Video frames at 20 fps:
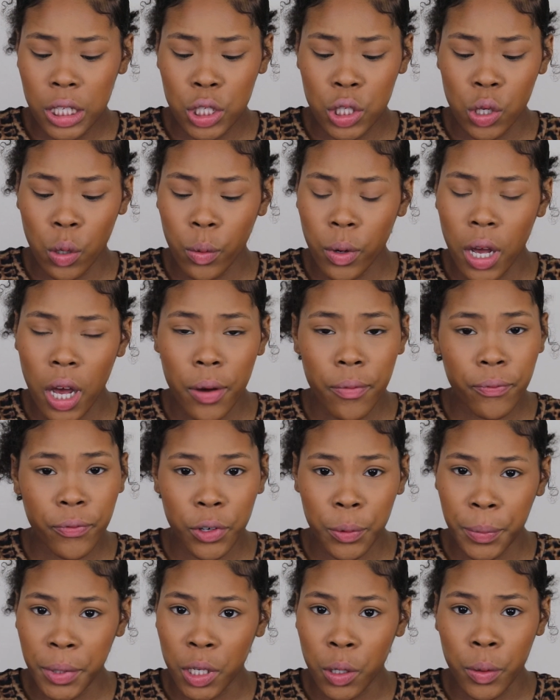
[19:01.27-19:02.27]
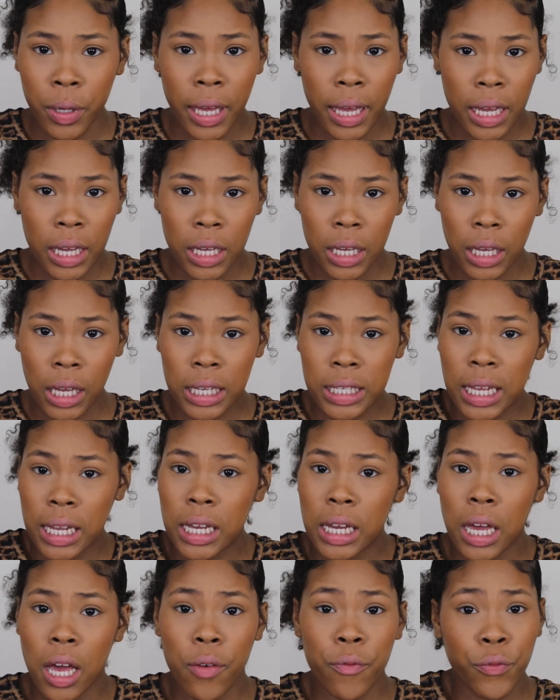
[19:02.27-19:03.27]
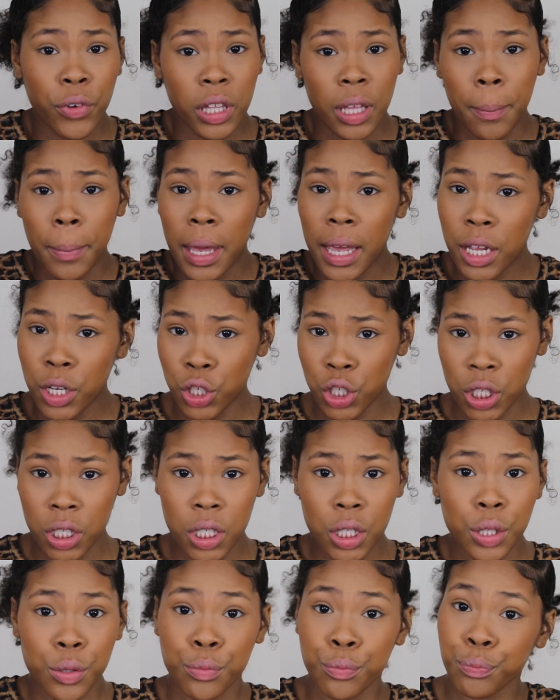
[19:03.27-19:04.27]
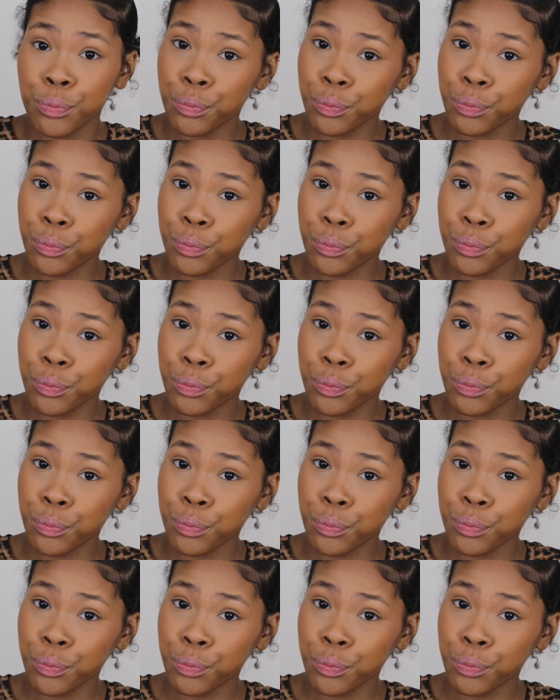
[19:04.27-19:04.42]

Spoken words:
Don't come for me, okay? Because I could come for them edges.